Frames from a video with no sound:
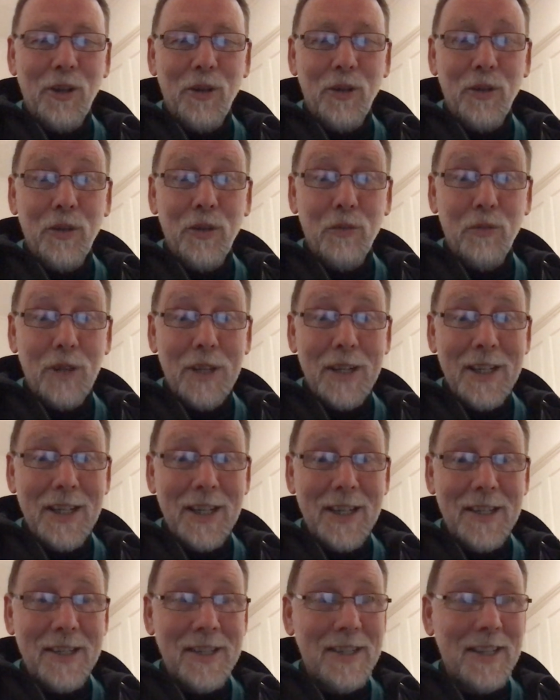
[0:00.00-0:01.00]
on the right
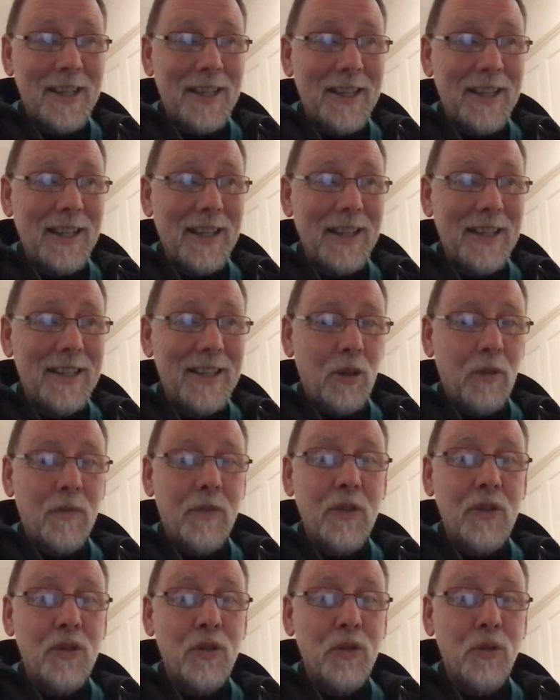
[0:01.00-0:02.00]
hand side
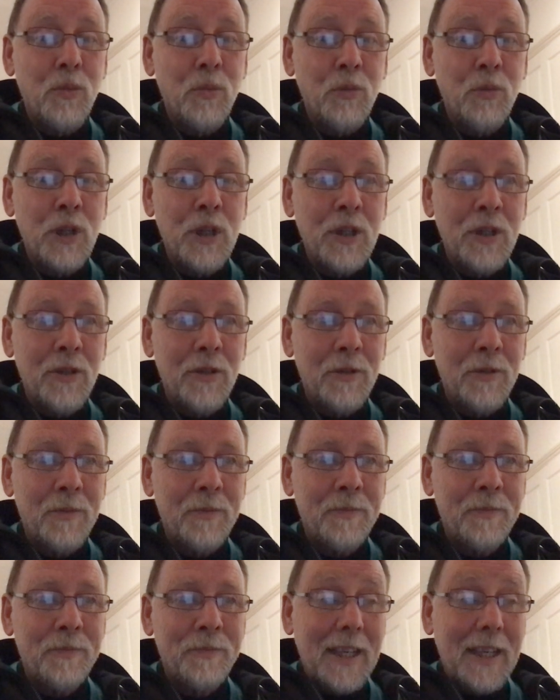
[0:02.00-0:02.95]
of the Zoom window.